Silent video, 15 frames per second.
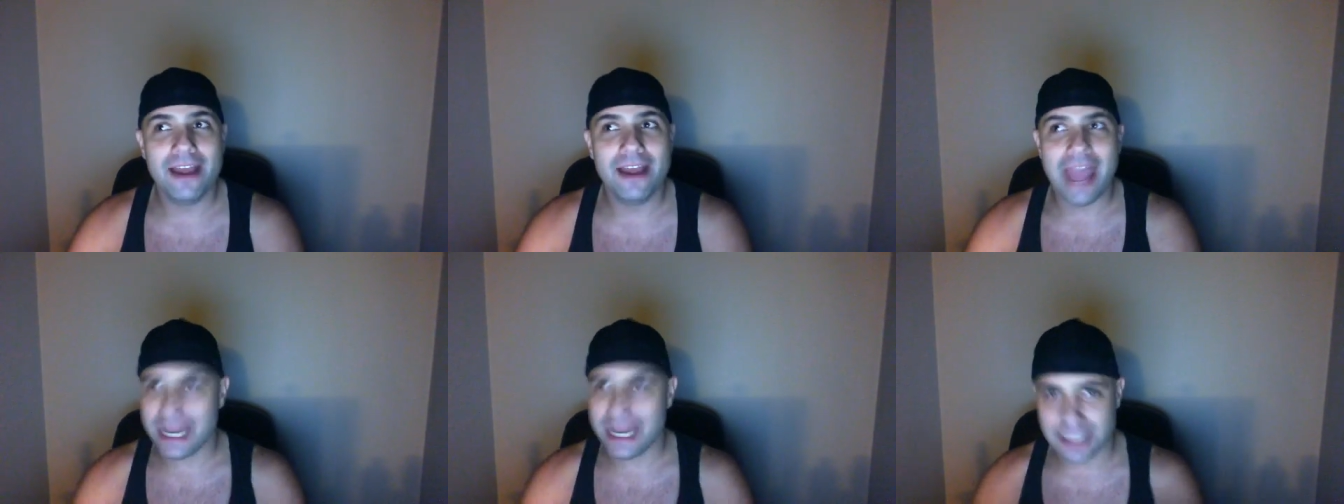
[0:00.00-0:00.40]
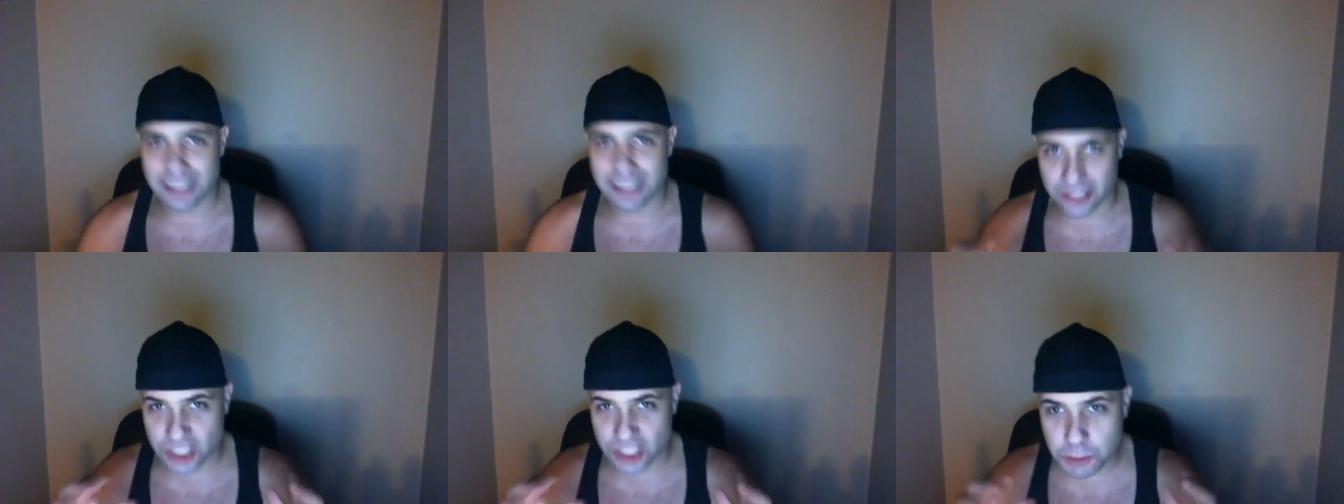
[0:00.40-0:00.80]
and it's
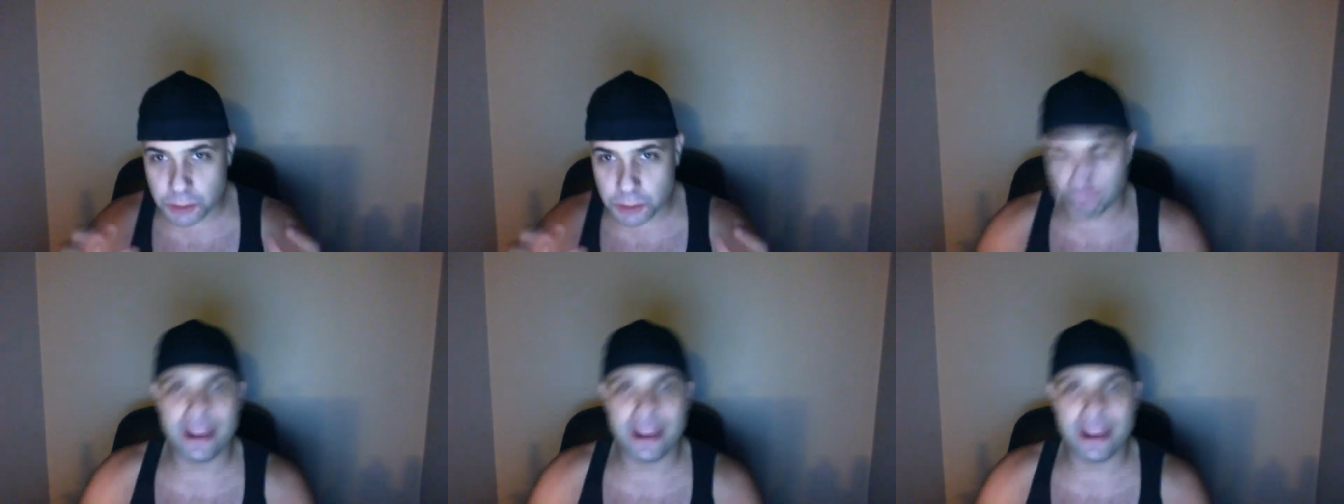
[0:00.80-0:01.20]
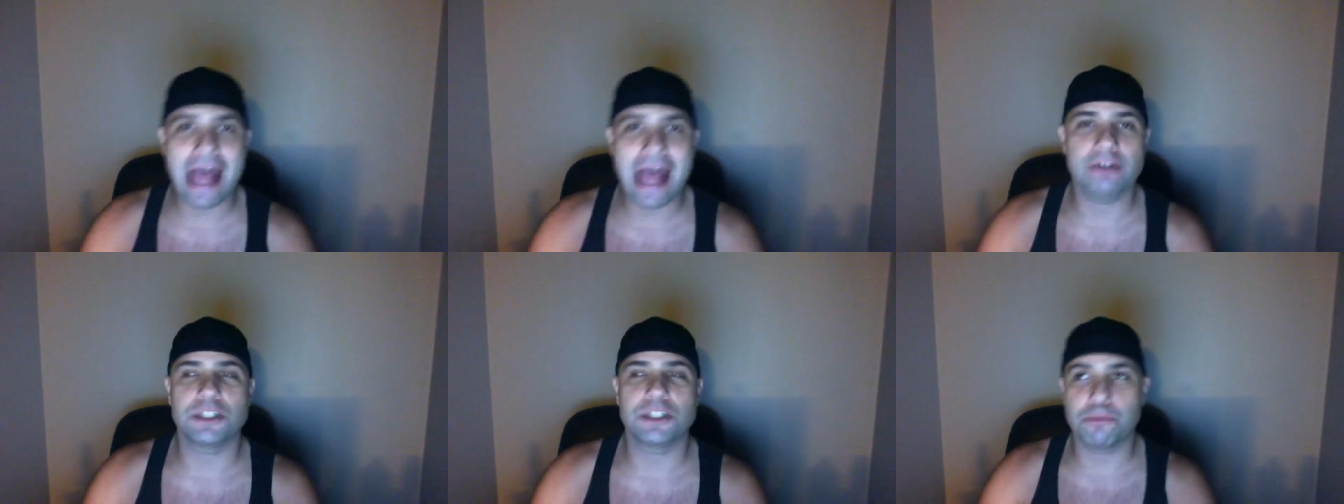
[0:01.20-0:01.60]
going to spring out
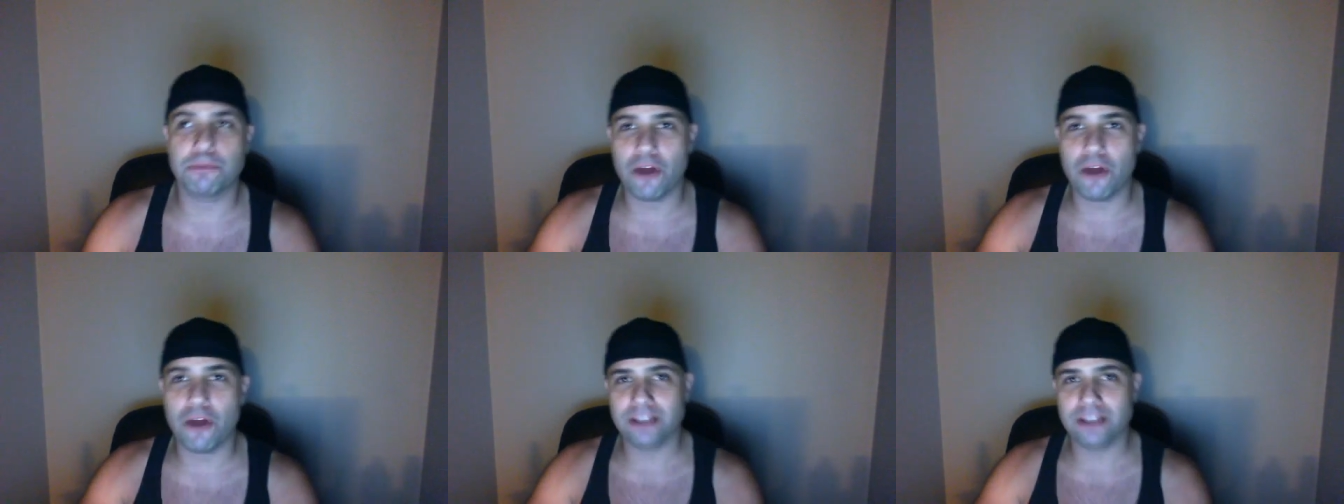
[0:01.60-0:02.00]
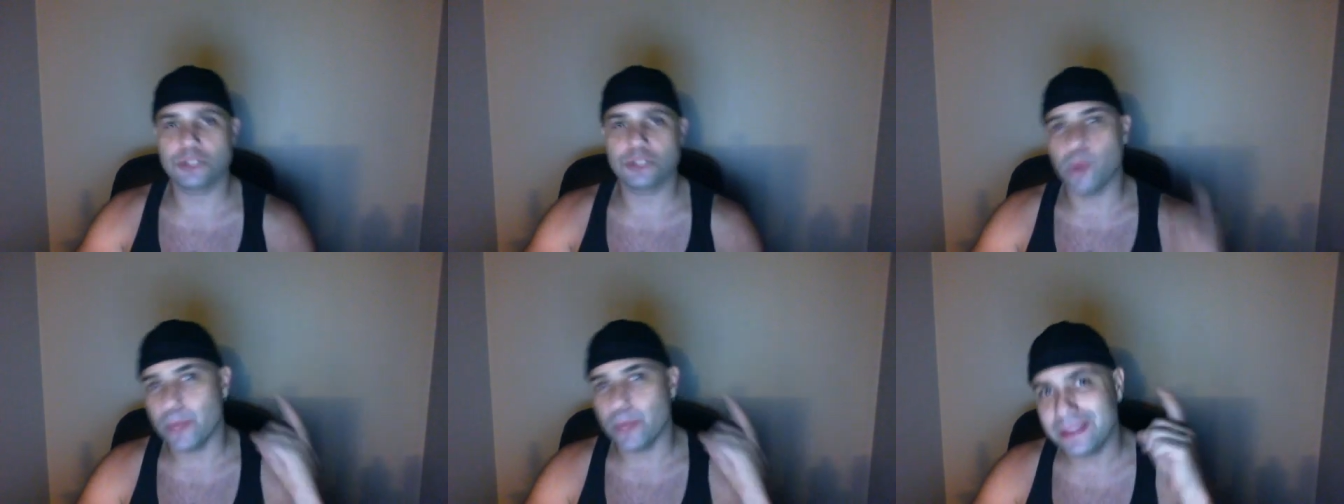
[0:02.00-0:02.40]
and surprise us
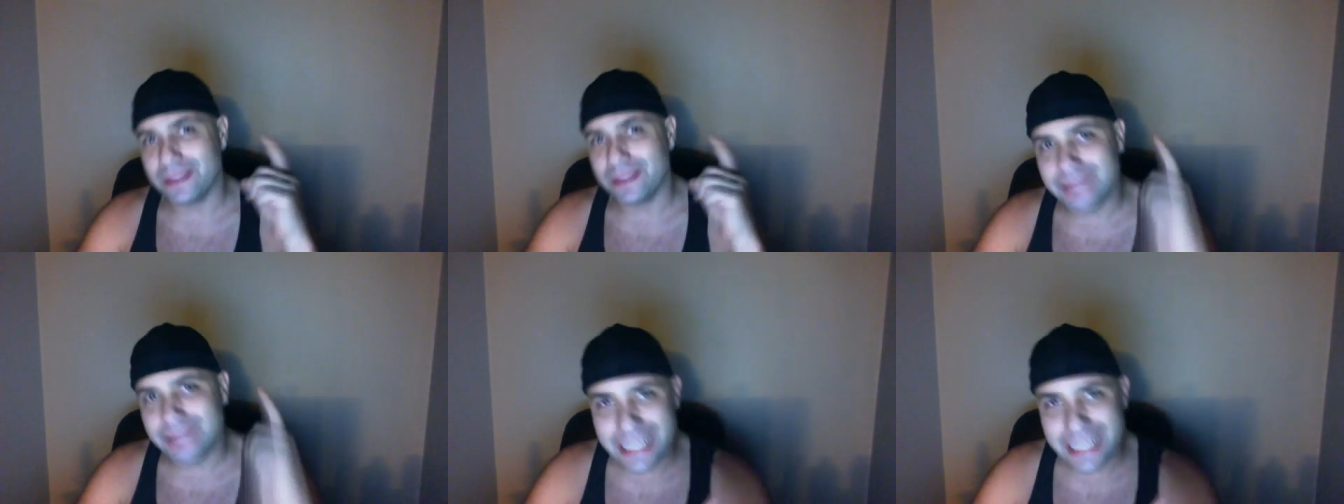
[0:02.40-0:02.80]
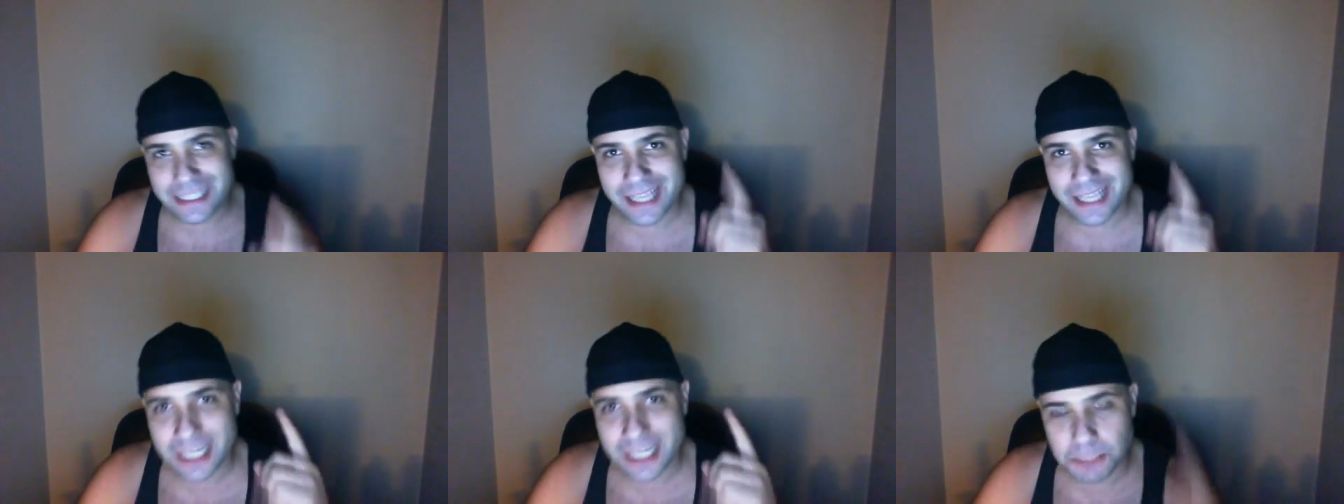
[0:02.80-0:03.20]
when we
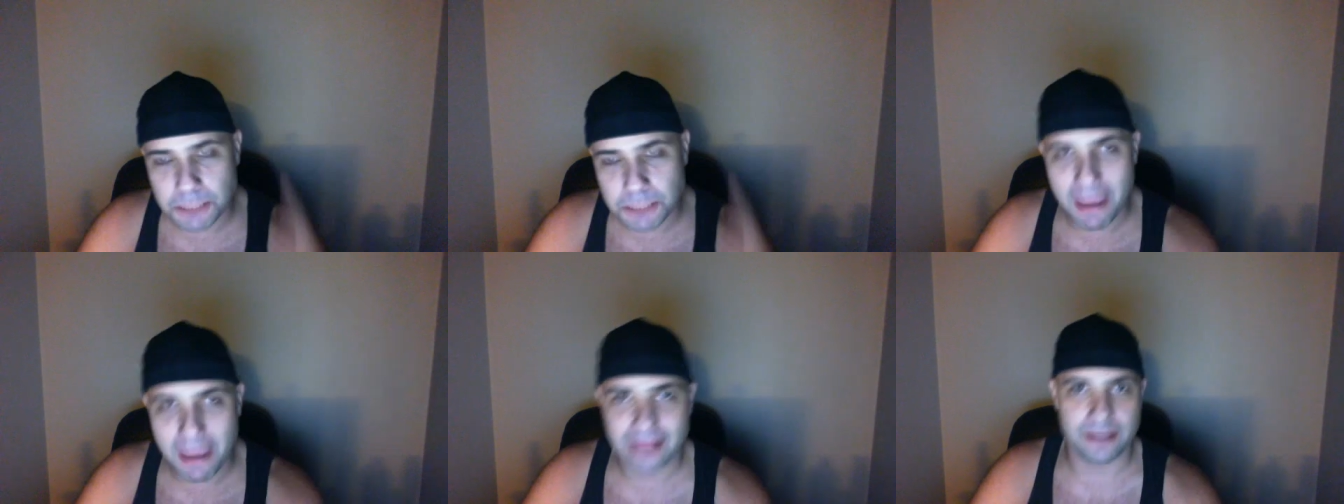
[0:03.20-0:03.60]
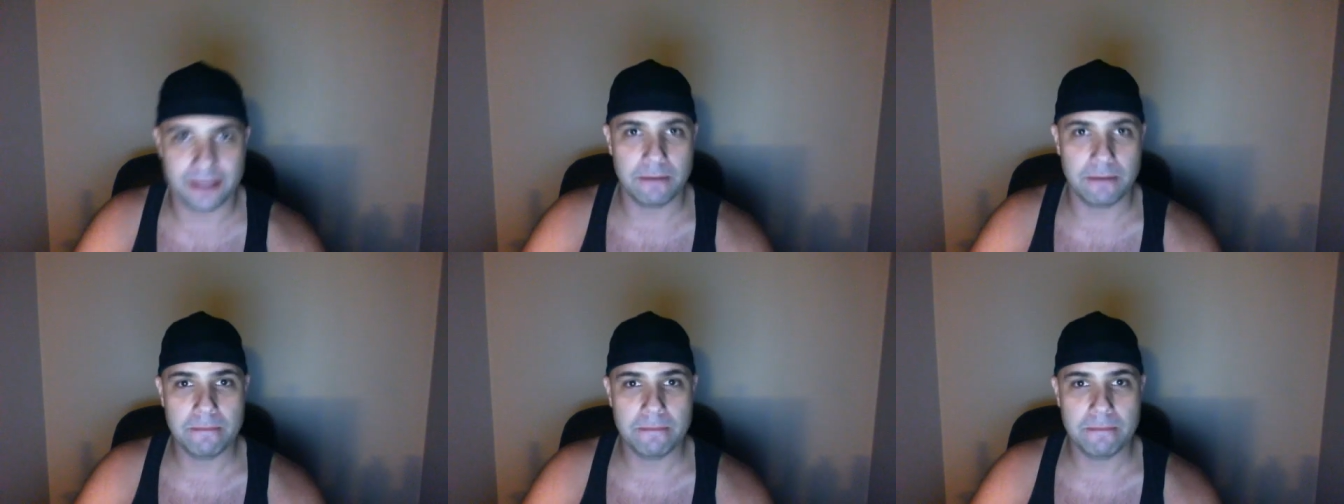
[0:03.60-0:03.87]
least expect it.